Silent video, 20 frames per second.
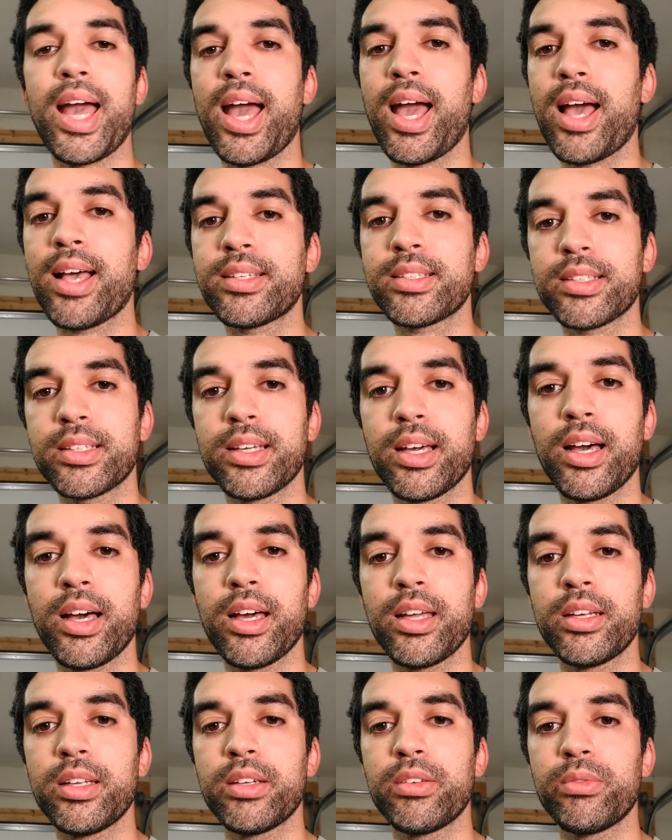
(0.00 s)
ask
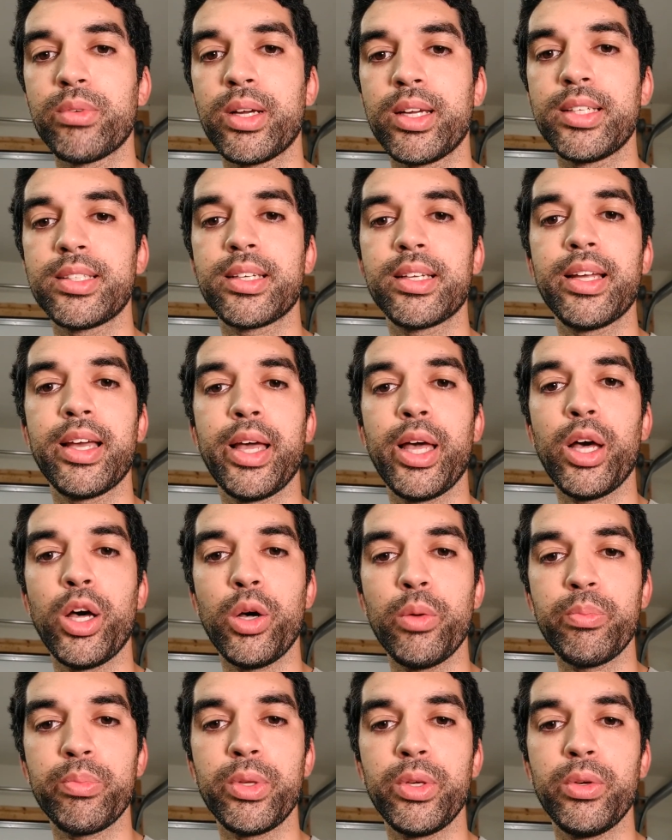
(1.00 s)
God, right? He's going to
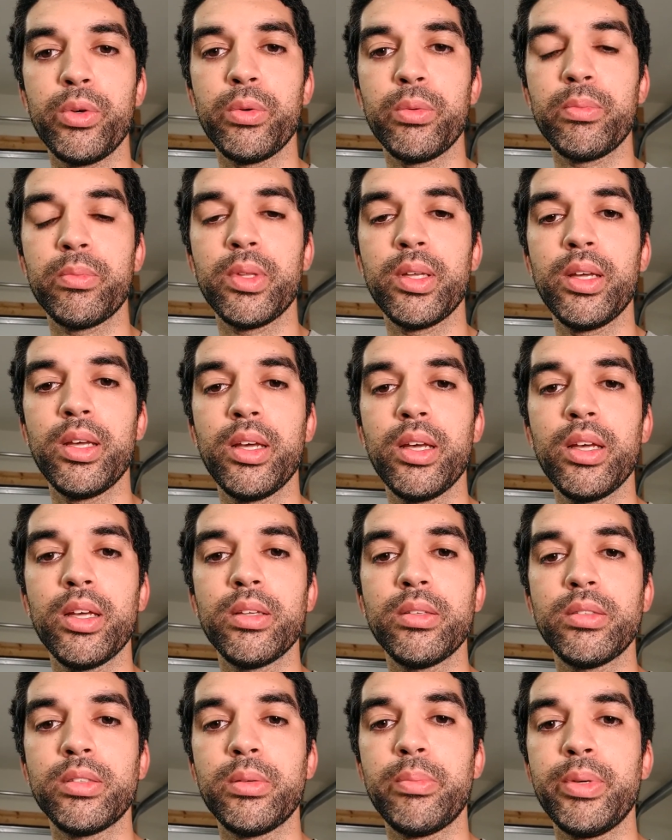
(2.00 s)
help you
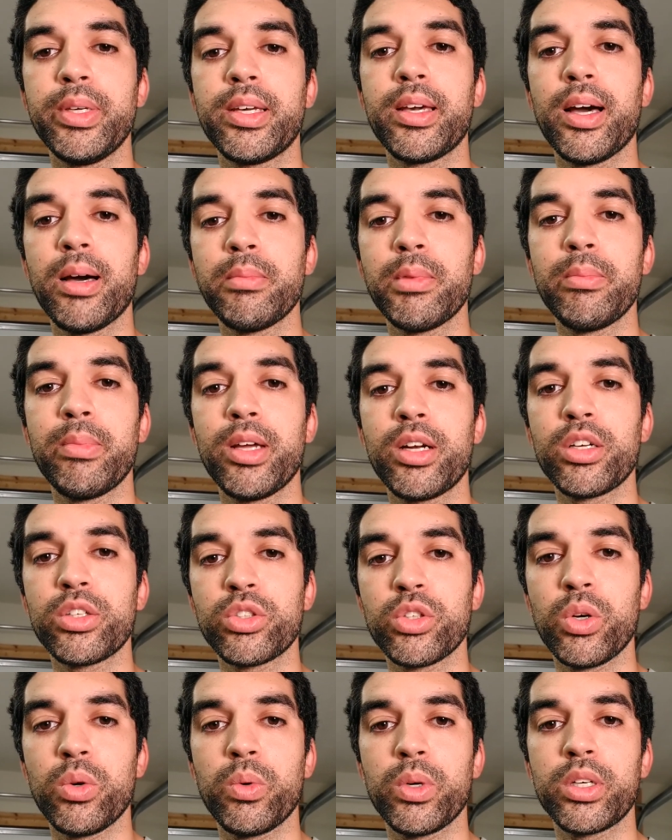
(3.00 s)
to become a better
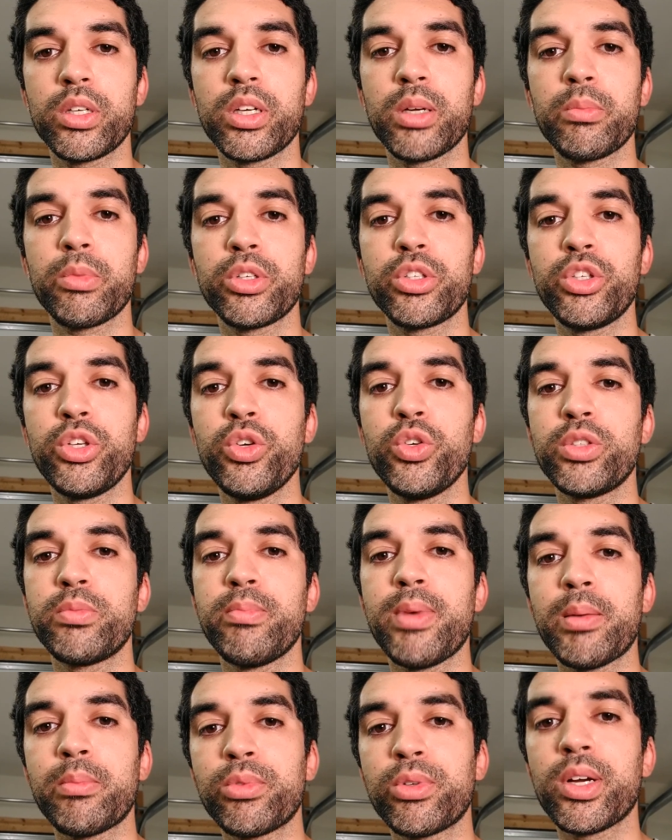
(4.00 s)
soul winner. Number two is
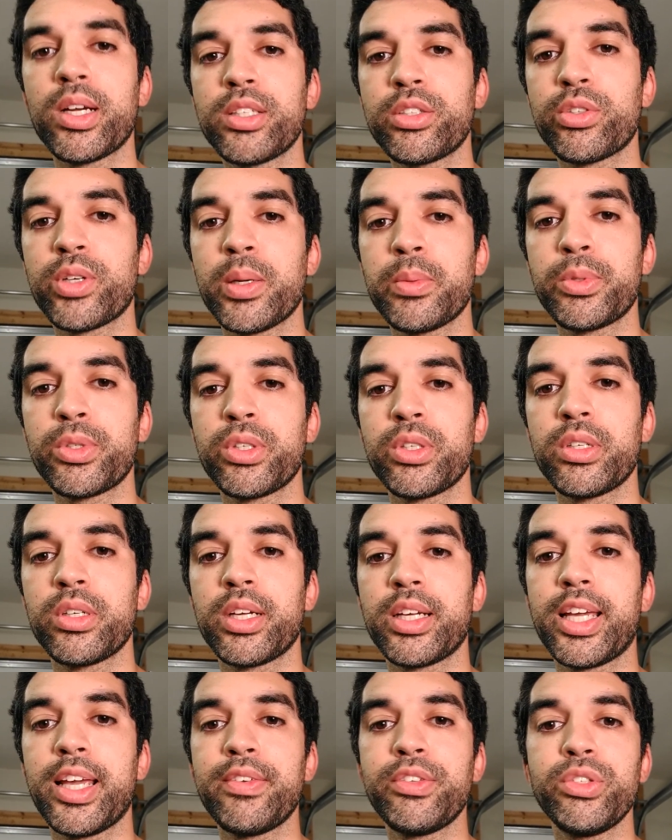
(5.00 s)
memorize scripture.
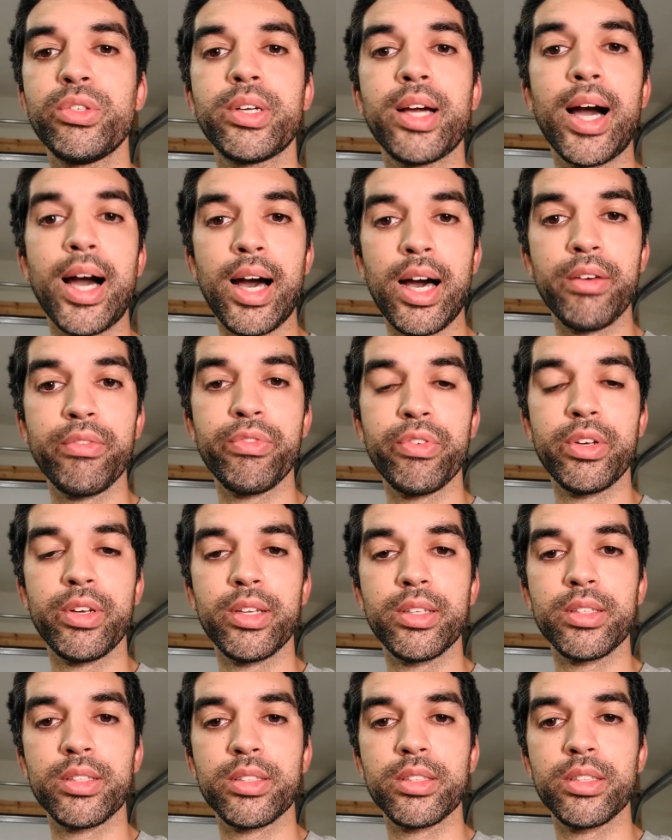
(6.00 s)
It gives you
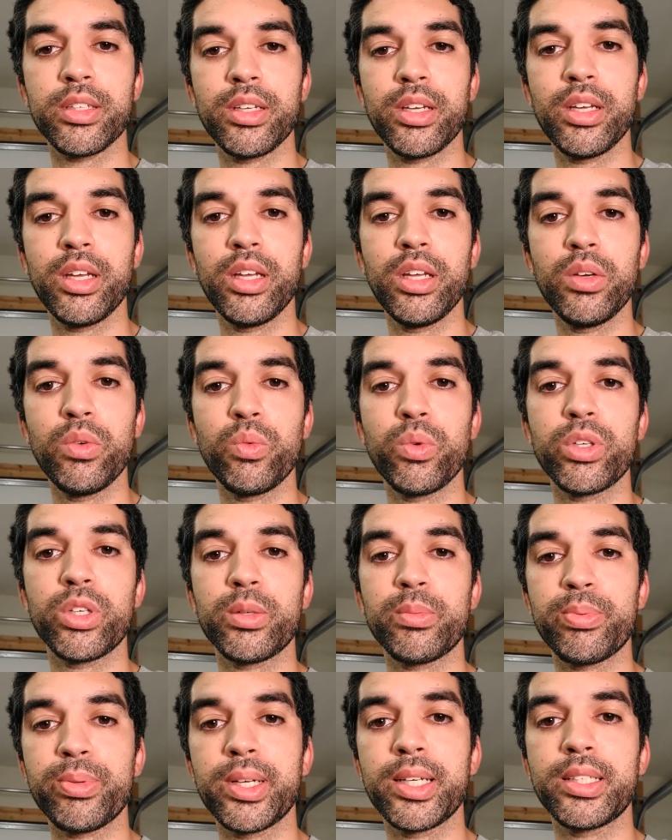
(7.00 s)
confidence when
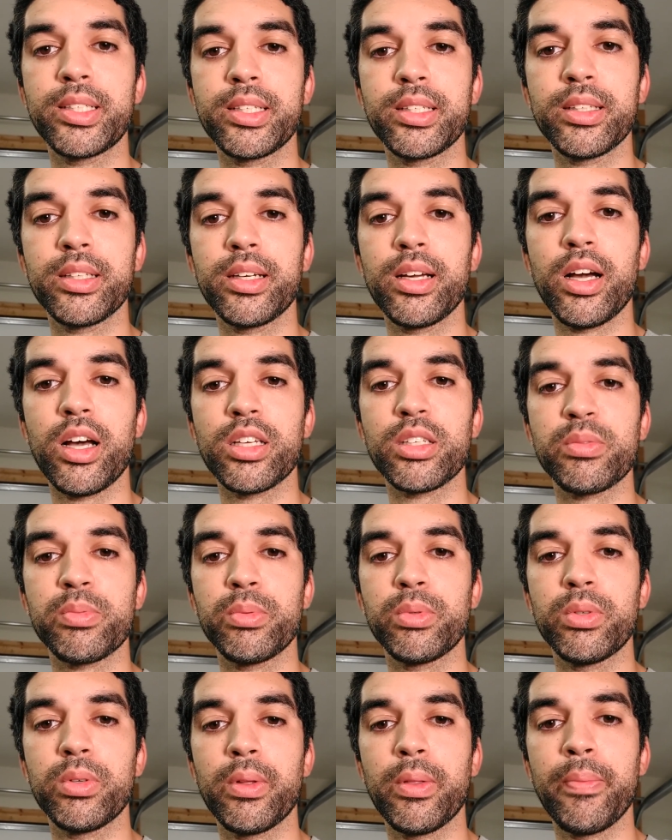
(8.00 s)
you're preaching the
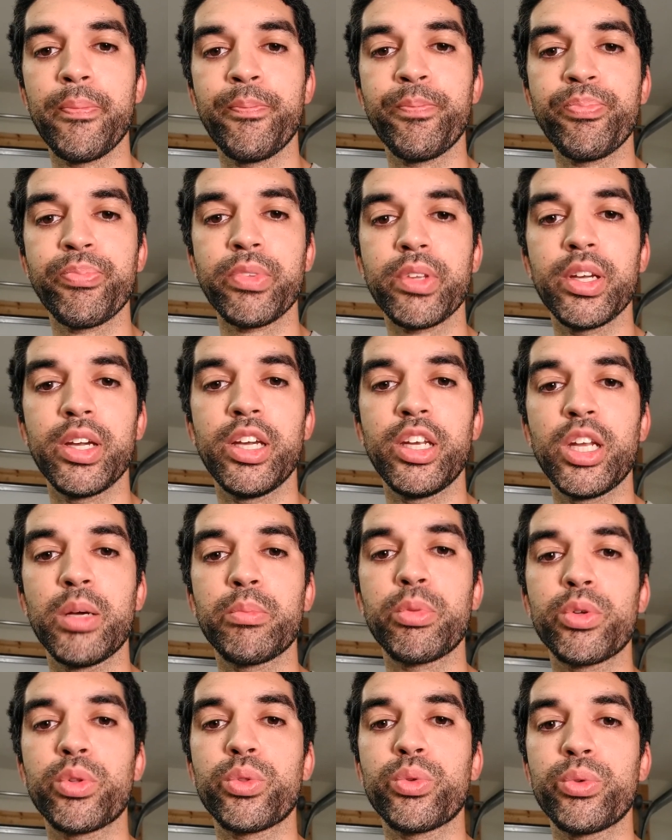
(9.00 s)
gospel. And
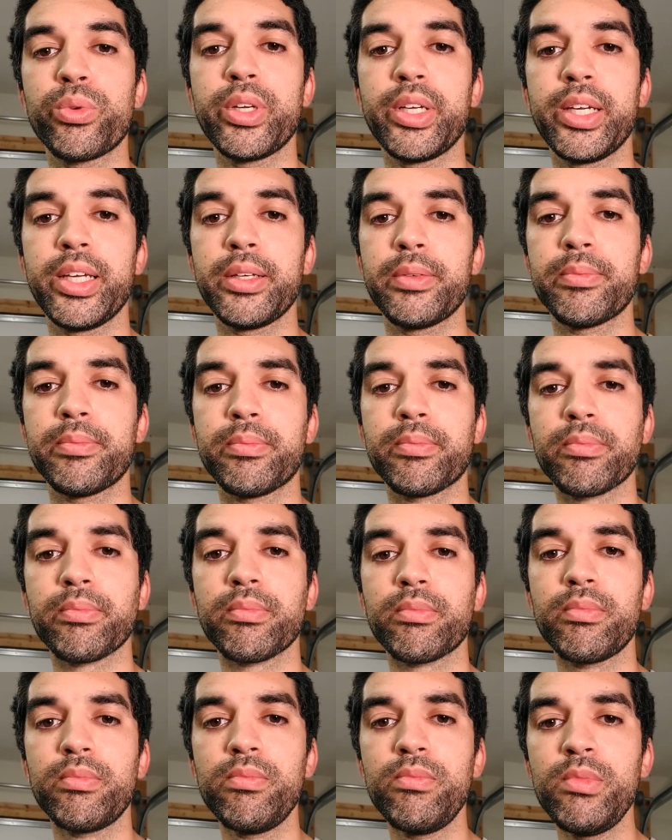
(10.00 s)
number three,
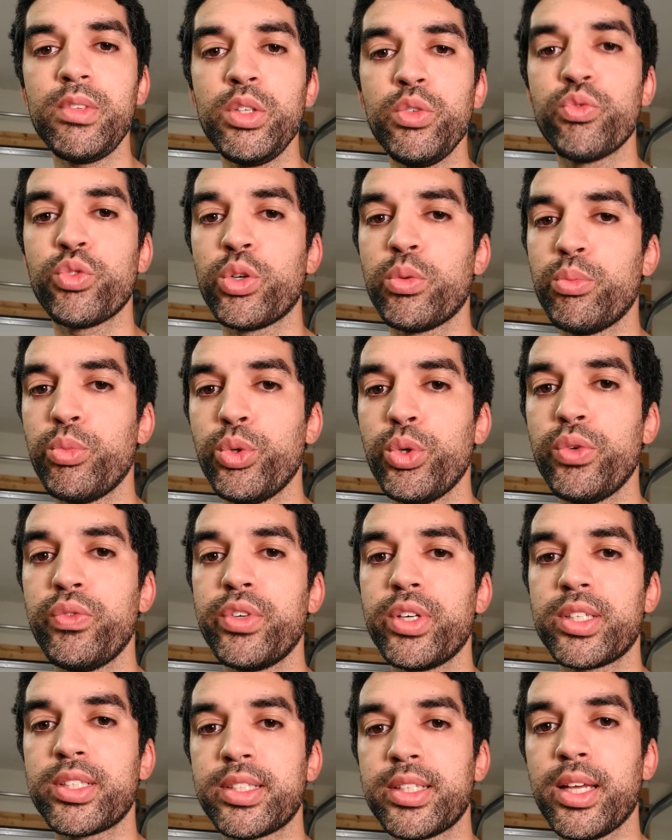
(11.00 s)
remove
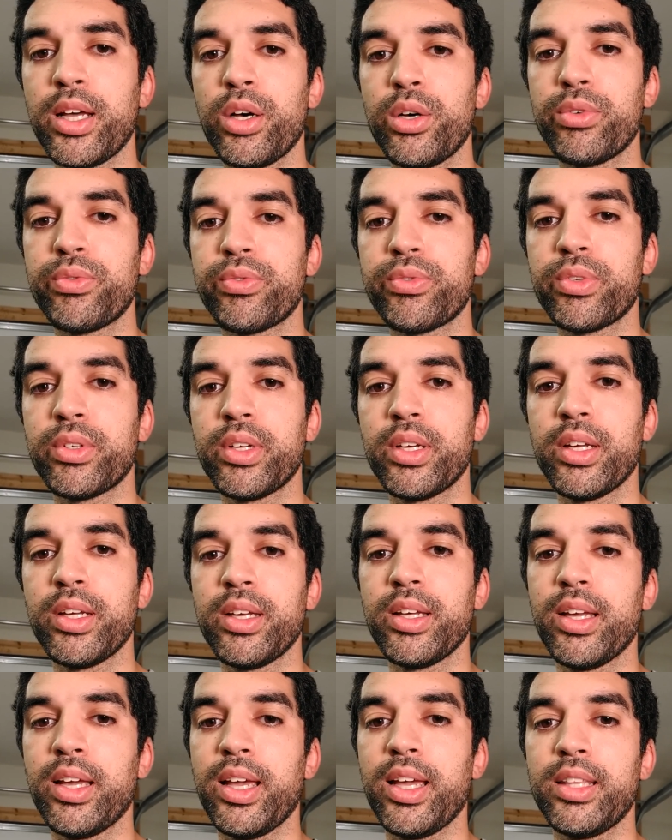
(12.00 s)
yourself
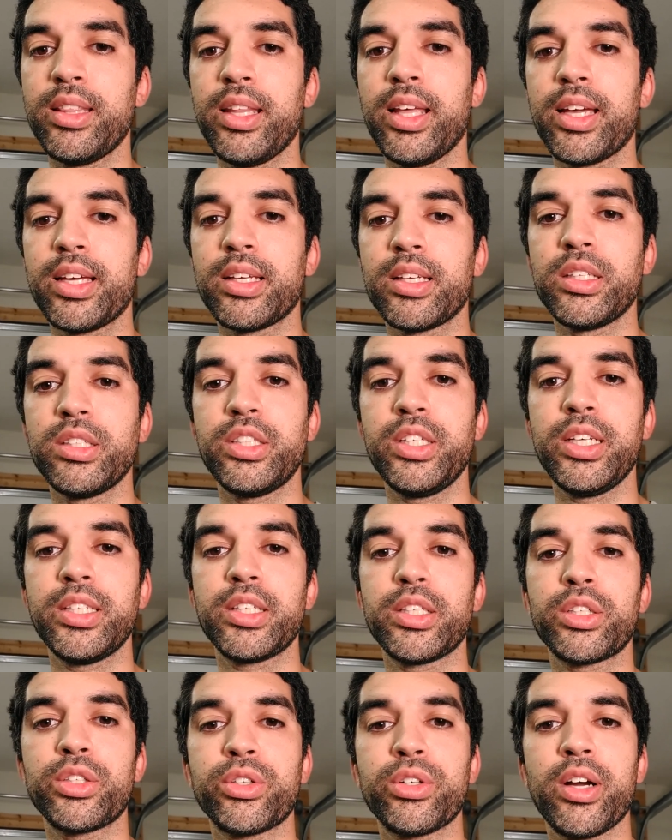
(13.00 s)
and let
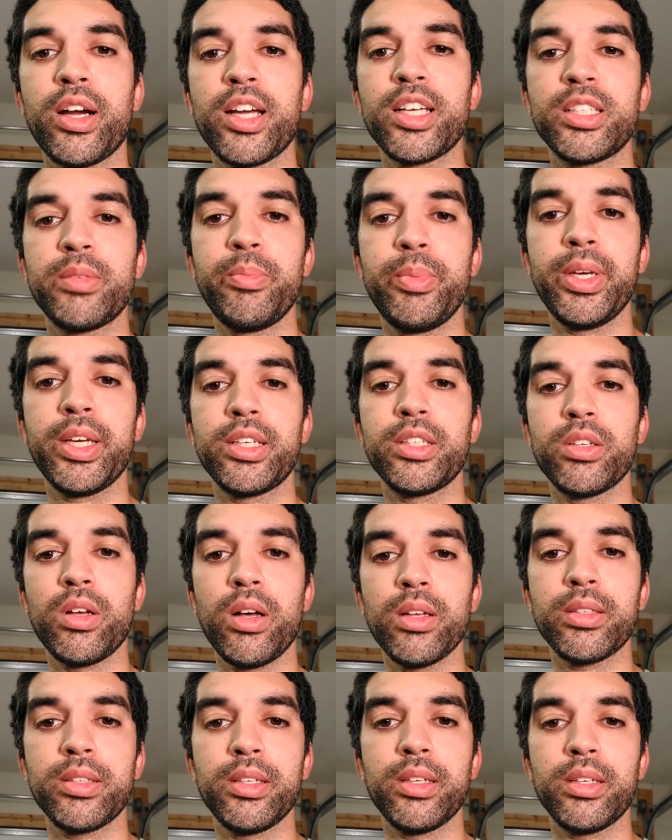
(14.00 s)
Jesus Christ be
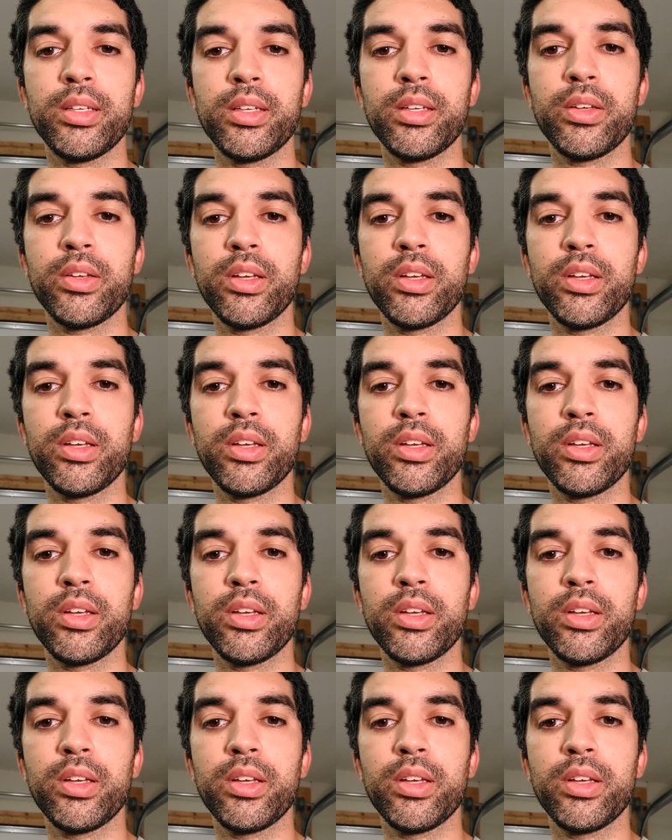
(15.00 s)
exalted.